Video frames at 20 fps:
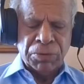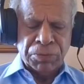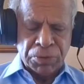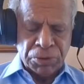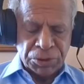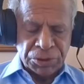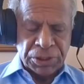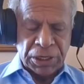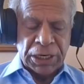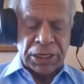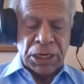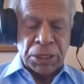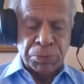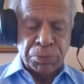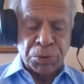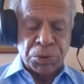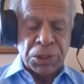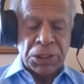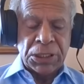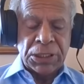of course, I
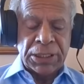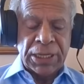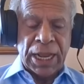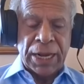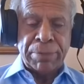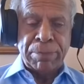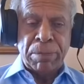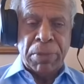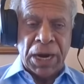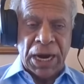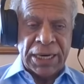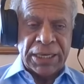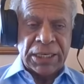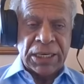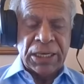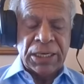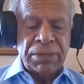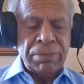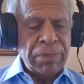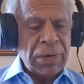didn't put it that
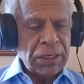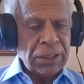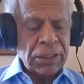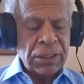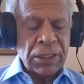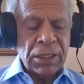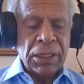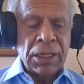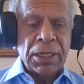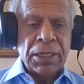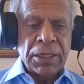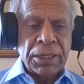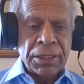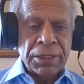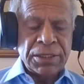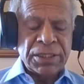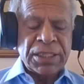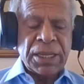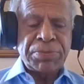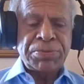bluntly, but
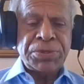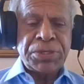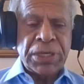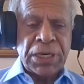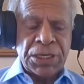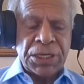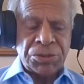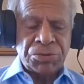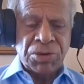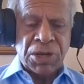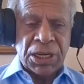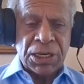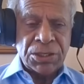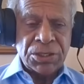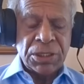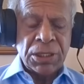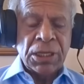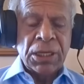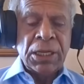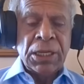substance
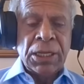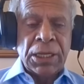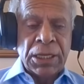was,